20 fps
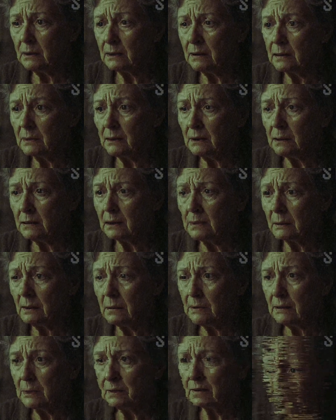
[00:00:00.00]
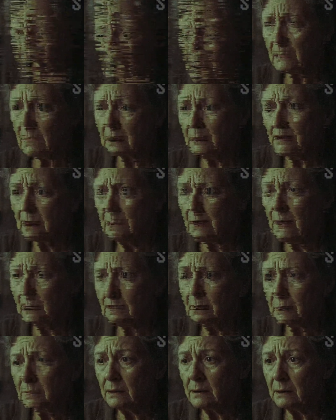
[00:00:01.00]
I don't have to leave the mirror to
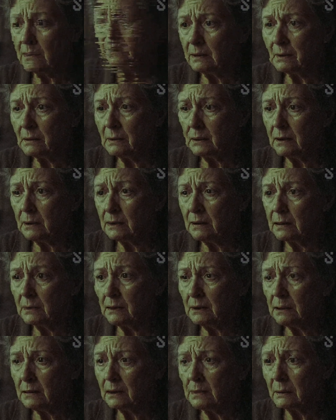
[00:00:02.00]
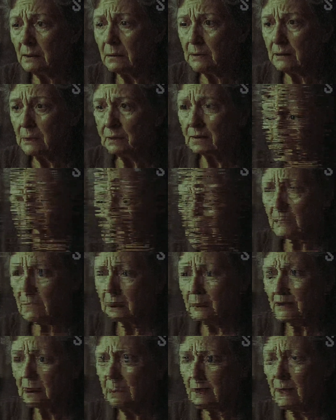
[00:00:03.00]
change him. I only need to be
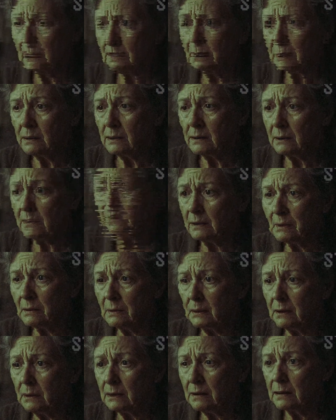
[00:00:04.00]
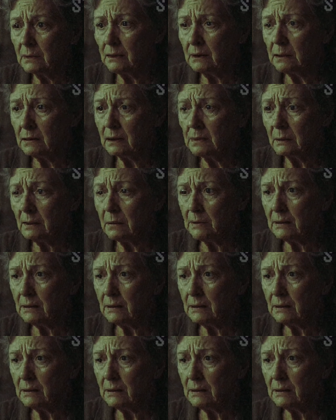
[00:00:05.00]
seen. One night, Liam